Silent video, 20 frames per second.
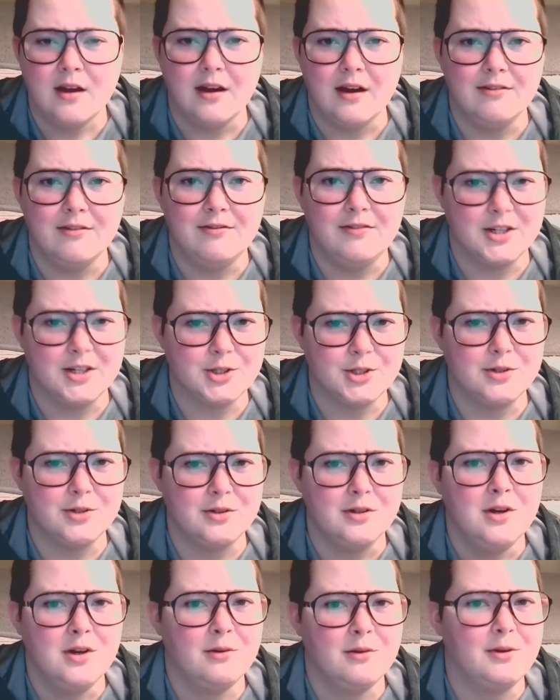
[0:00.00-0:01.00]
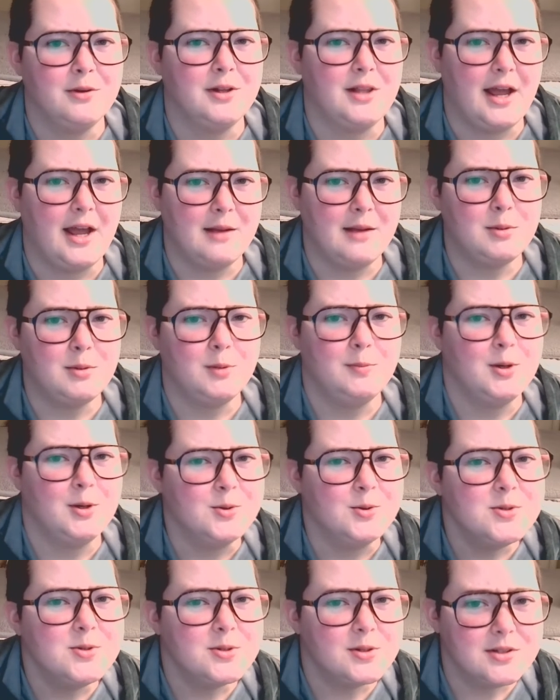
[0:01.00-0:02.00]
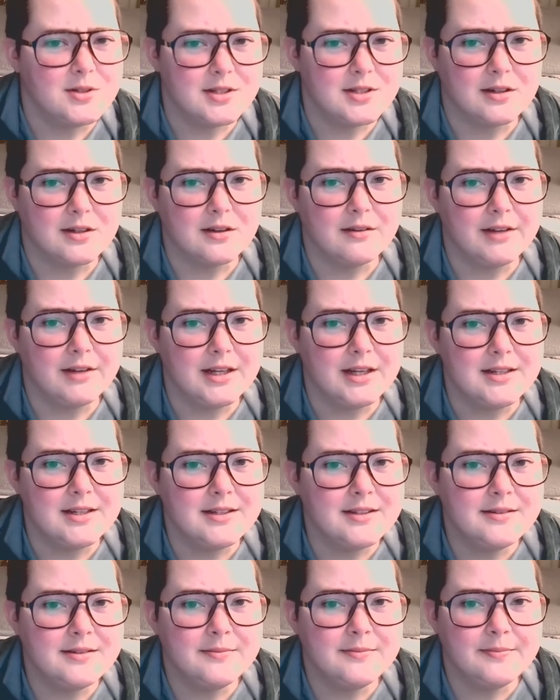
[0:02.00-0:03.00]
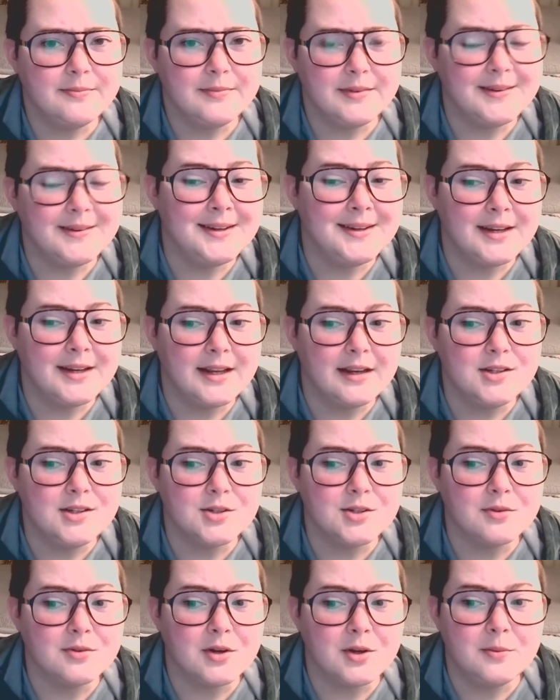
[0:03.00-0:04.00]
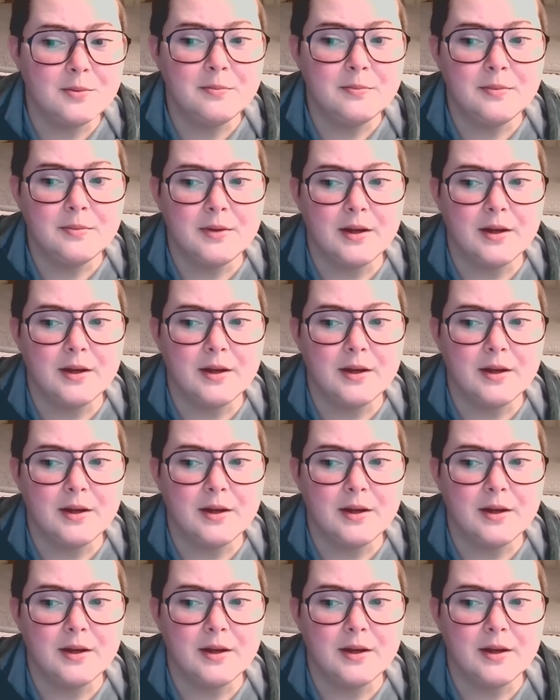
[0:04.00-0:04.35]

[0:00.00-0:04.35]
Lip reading: official reliable postal service in ancient Rome